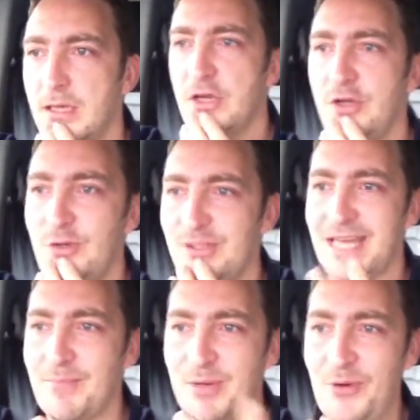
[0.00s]
Who
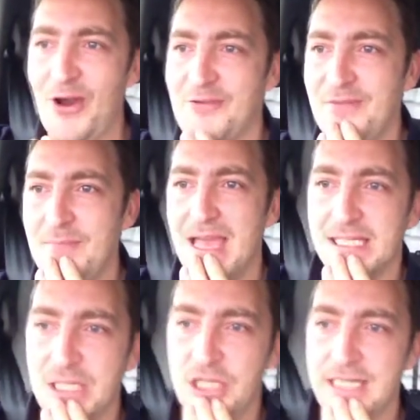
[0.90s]
send me private
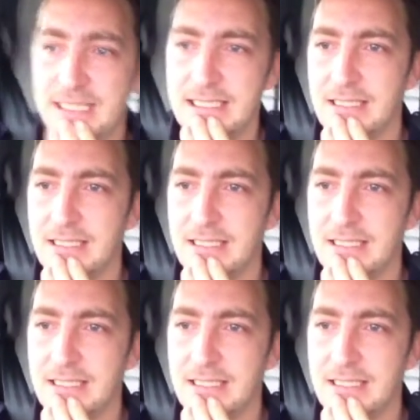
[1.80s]
messages